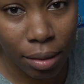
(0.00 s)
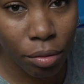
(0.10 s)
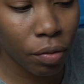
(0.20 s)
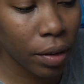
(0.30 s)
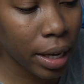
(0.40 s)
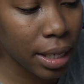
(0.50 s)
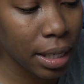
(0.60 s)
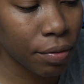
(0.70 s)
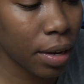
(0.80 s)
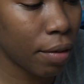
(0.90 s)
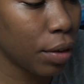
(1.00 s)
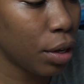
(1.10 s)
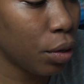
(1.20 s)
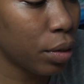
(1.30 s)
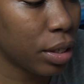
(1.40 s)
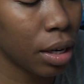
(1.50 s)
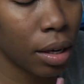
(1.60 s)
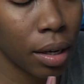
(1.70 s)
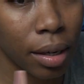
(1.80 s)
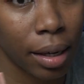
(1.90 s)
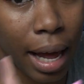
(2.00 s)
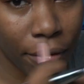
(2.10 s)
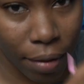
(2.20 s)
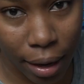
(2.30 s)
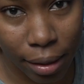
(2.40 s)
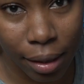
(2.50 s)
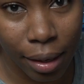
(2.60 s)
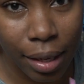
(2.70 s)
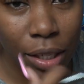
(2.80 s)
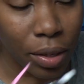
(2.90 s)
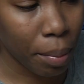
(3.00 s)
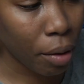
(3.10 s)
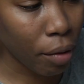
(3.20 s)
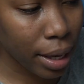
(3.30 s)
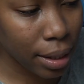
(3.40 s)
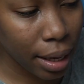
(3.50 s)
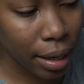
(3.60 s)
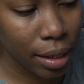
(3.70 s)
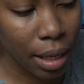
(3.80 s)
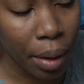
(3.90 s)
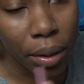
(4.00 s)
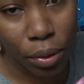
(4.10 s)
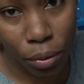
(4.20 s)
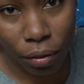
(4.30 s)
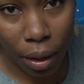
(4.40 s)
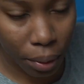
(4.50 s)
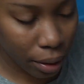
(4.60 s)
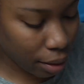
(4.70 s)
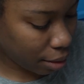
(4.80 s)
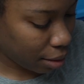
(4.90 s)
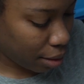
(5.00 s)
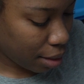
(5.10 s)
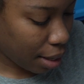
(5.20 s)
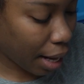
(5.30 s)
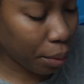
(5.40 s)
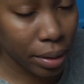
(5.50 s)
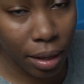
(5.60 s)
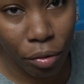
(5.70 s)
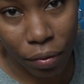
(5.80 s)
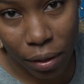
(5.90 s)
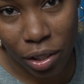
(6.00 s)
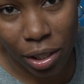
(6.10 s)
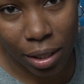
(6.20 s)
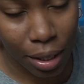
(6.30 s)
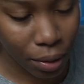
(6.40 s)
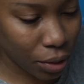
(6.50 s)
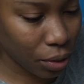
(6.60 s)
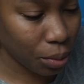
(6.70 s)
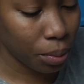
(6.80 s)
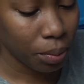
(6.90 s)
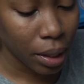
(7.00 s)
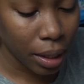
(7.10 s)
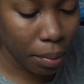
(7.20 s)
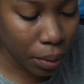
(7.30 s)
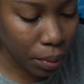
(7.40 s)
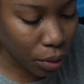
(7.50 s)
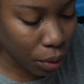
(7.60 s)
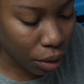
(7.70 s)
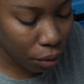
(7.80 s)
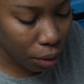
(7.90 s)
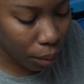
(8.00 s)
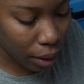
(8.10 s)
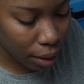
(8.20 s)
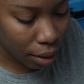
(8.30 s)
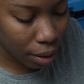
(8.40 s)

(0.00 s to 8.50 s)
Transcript: Reverse is for if you use your left hand. So I'm a right-hander, so I would do forward. And it was on reverse just now, so if it was going the wrong way.